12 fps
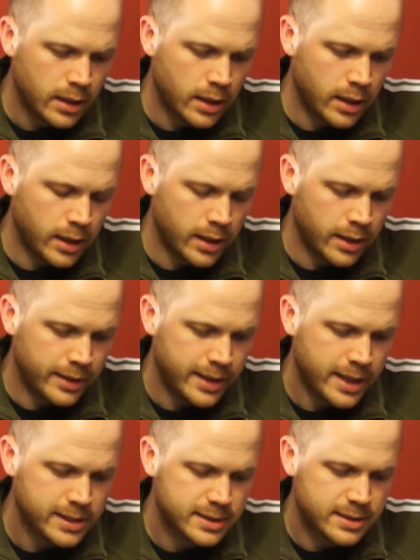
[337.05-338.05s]

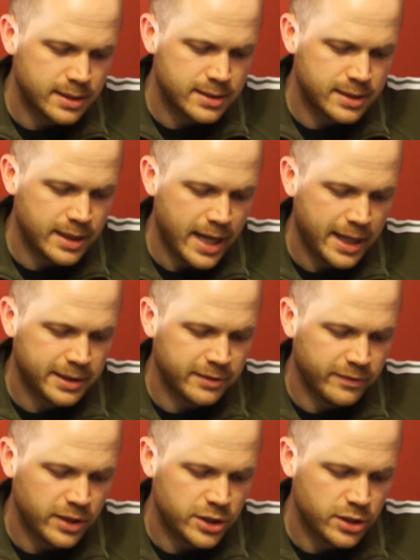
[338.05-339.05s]
Next is the
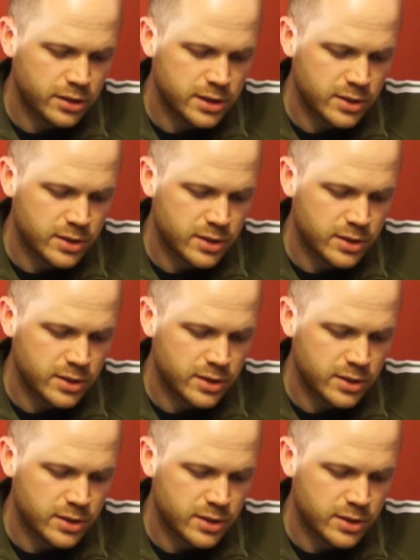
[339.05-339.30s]
activation.